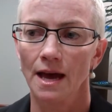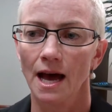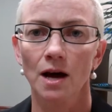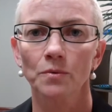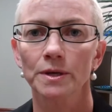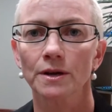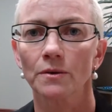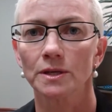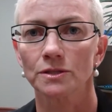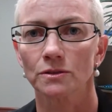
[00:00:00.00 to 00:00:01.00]
how are we
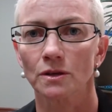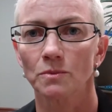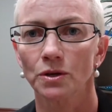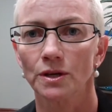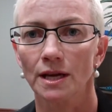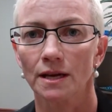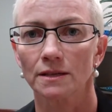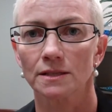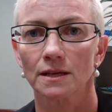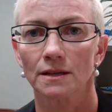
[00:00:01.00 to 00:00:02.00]
going to
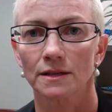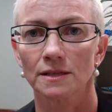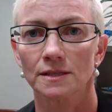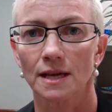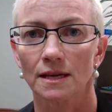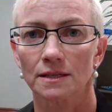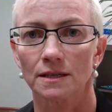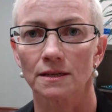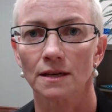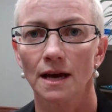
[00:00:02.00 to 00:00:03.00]
communicate these
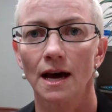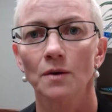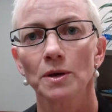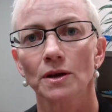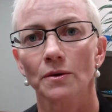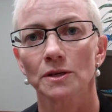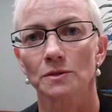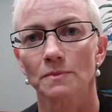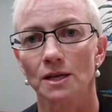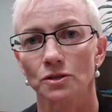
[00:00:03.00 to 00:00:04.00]
data? How are we going
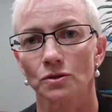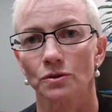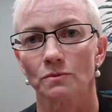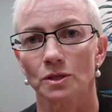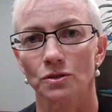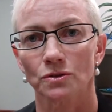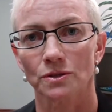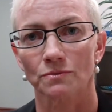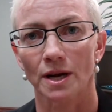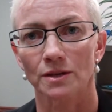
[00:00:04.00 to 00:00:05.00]
to make sure that we choose
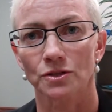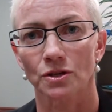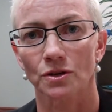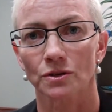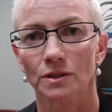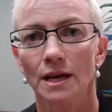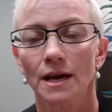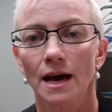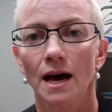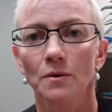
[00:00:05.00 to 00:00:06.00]
the right journal?
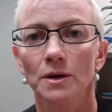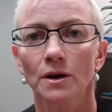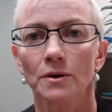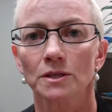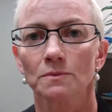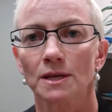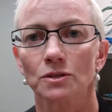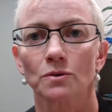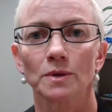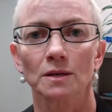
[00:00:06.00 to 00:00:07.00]
How are we going to make
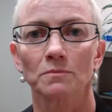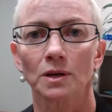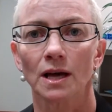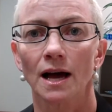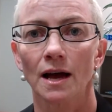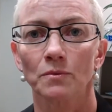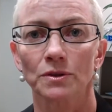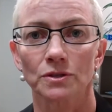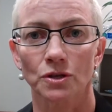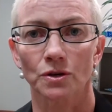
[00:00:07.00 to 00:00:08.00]
sure we comply
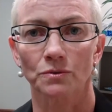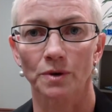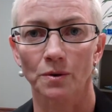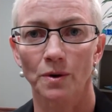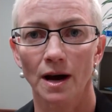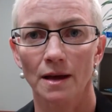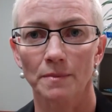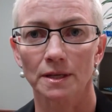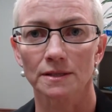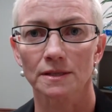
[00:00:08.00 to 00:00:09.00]
with the journal
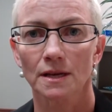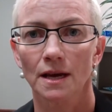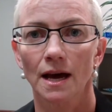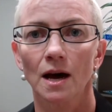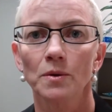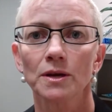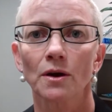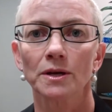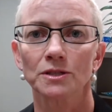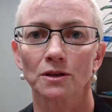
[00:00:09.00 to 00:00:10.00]
requirements? How are we
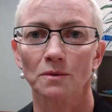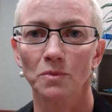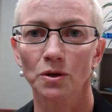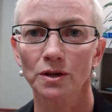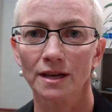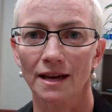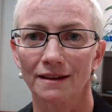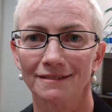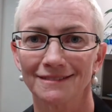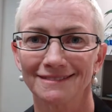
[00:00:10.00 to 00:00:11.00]
going to
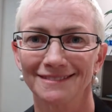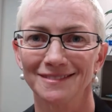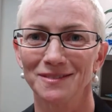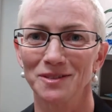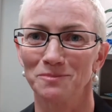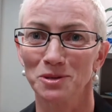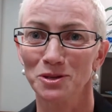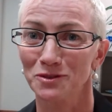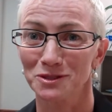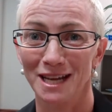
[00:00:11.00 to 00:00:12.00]
communicate your
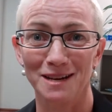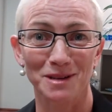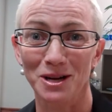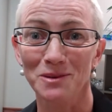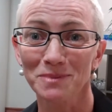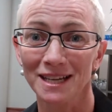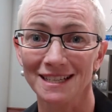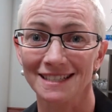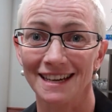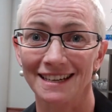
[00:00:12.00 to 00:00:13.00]
beautiful data, but
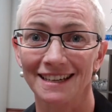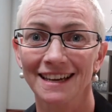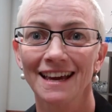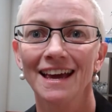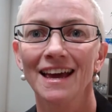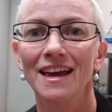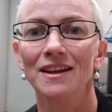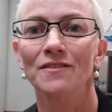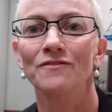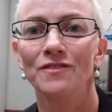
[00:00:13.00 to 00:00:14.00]
complex data,
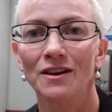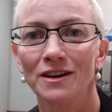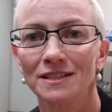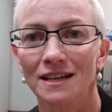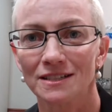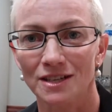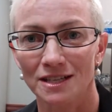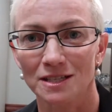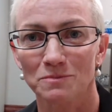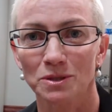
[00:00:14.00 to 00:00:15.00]
in a very
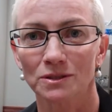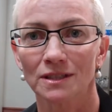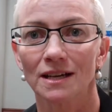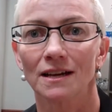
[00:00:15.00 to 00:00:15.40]
digestible